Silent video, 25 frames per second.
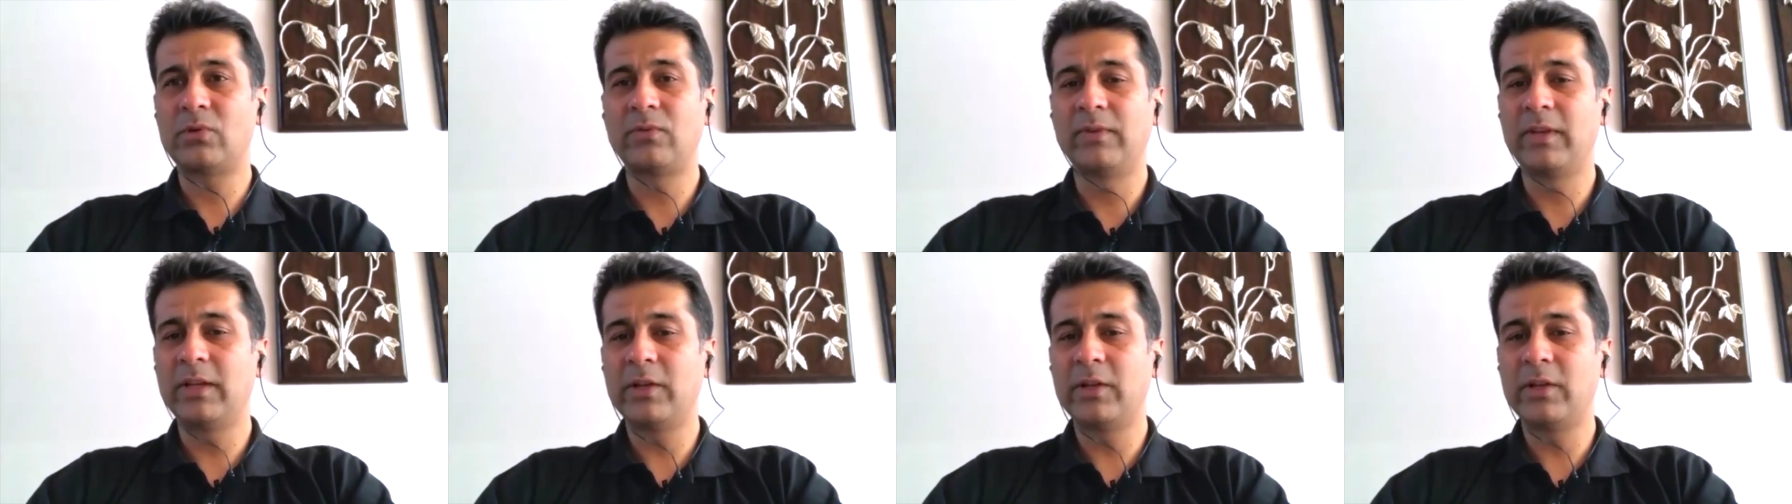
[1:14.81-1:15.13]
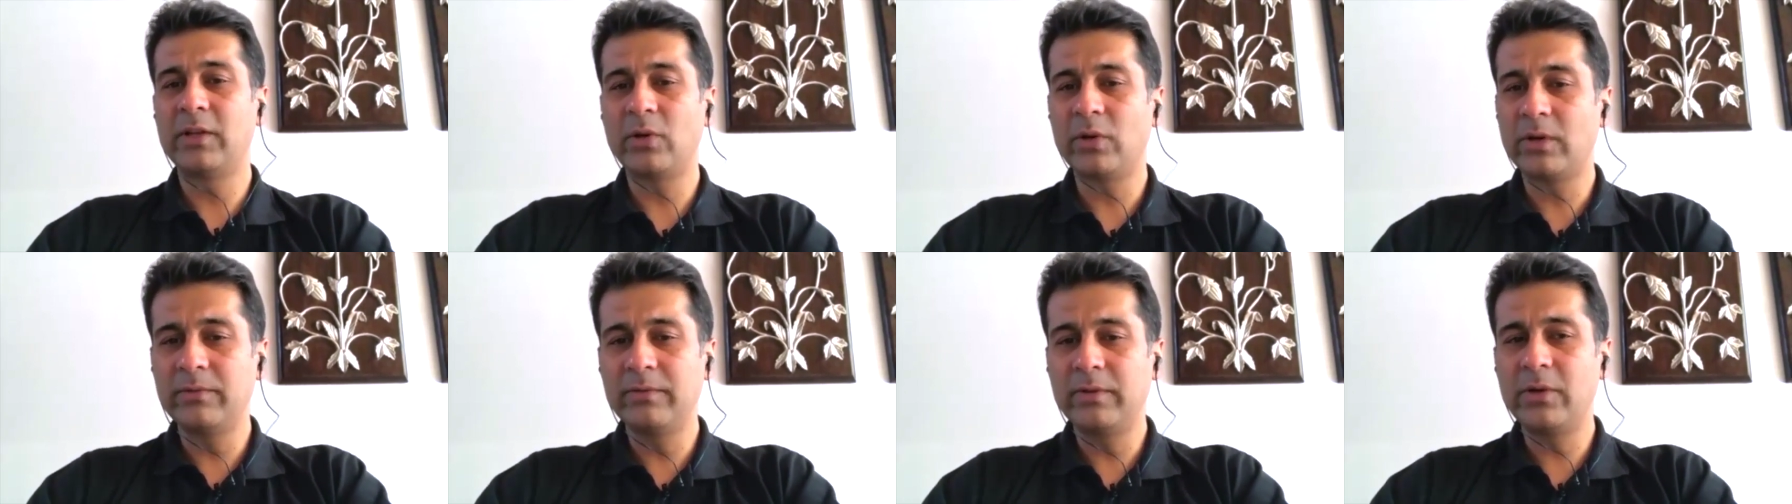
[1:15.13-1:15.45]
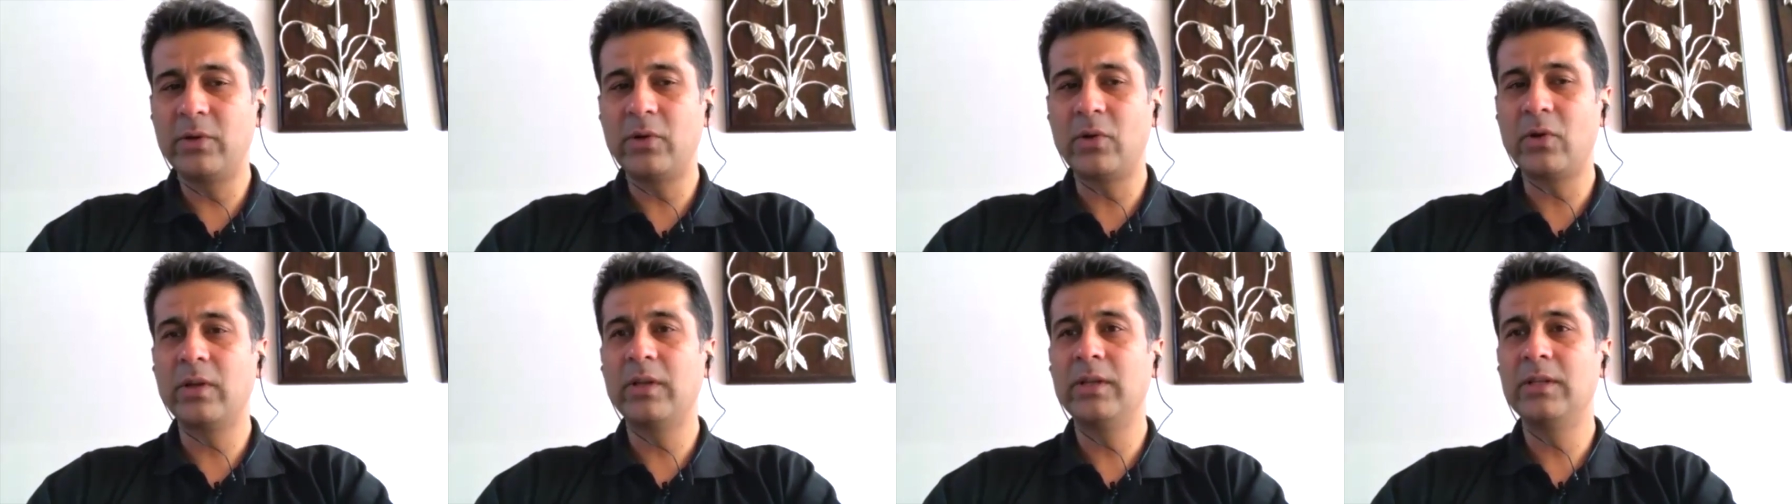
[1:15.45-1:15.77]
So we are not
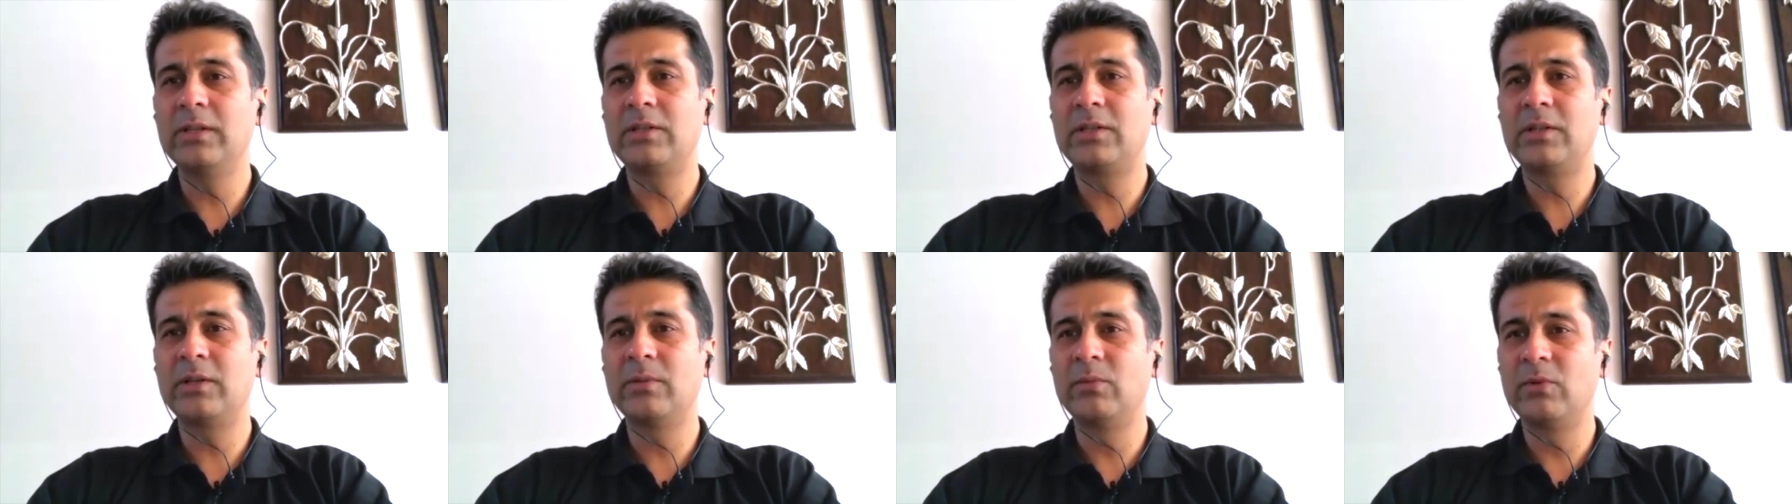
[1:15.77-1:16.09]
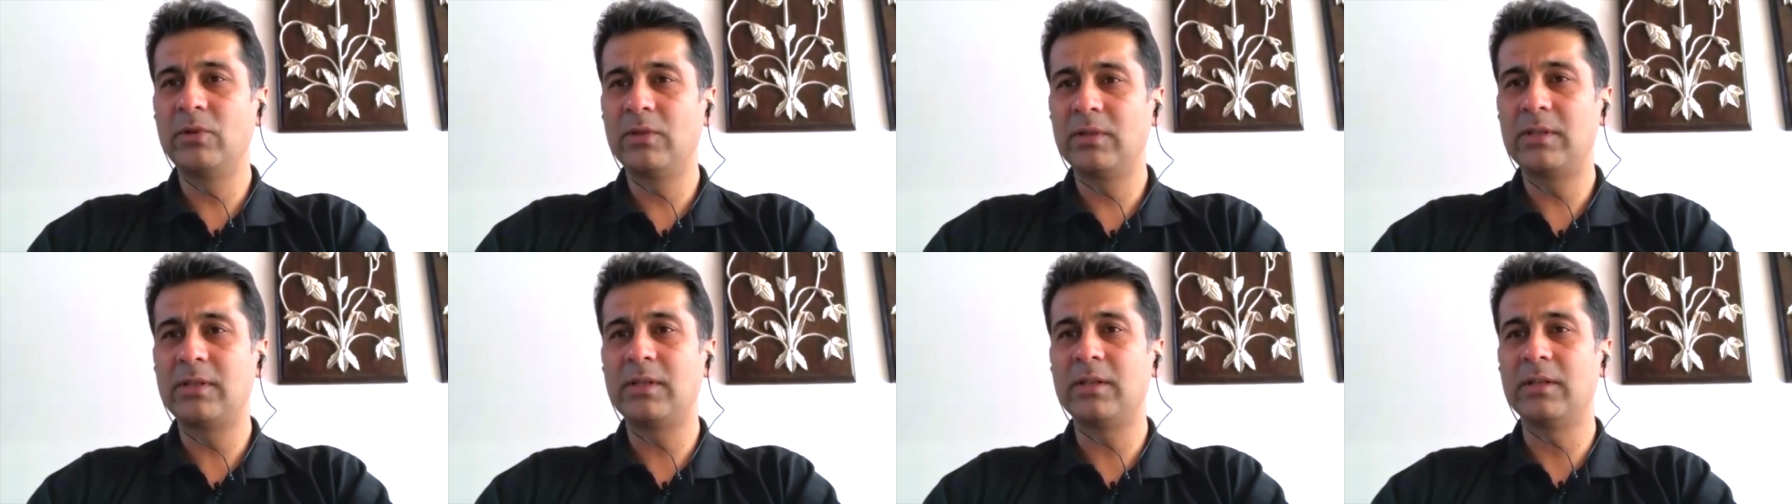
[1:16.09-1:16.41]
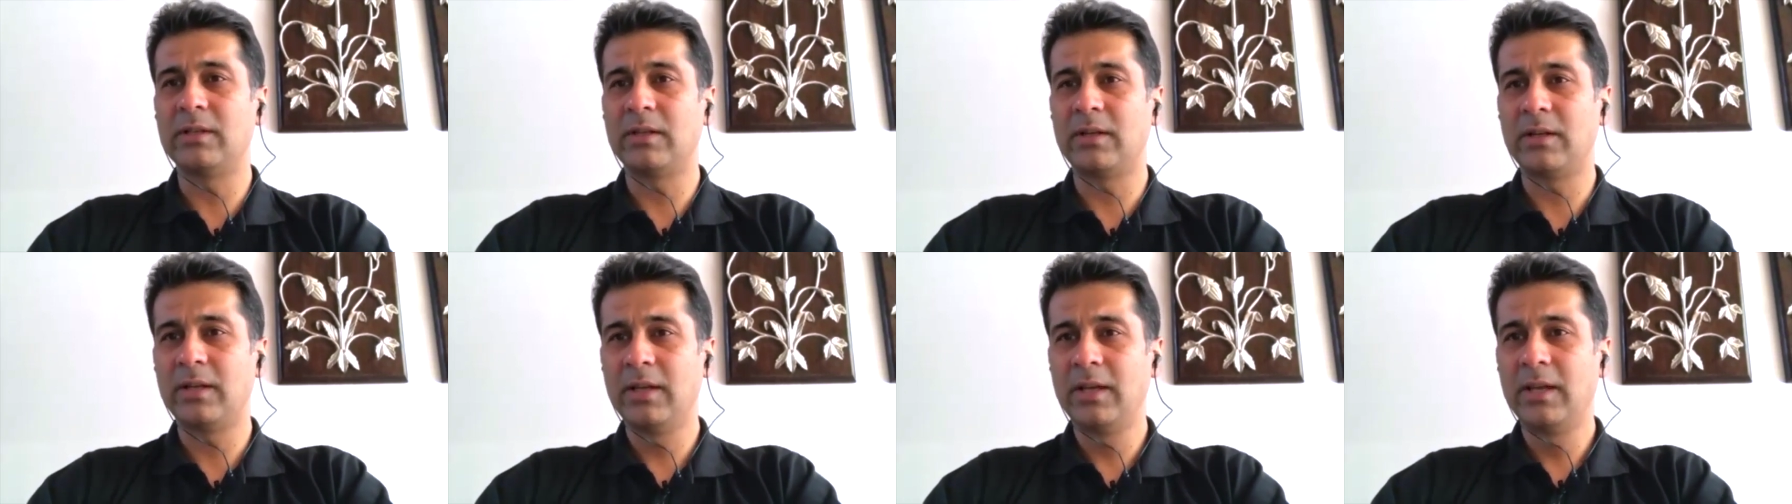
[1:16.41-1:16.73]
even talking stimulus
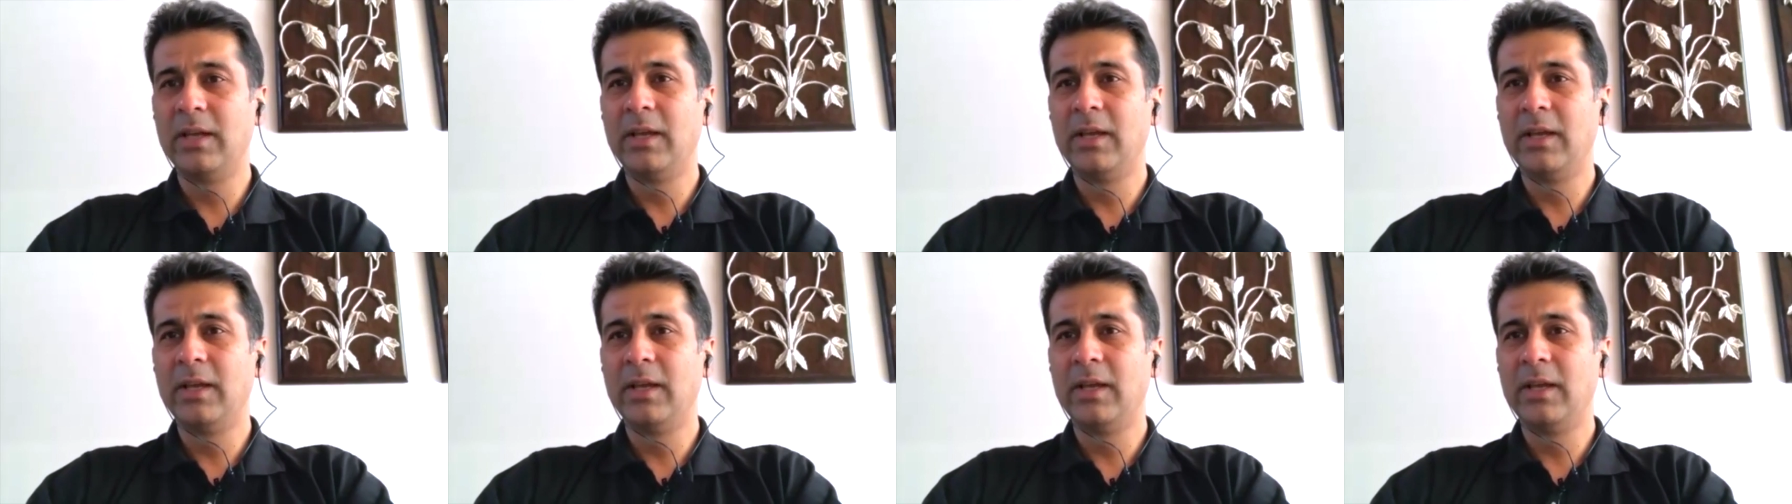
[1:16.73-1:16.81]
here.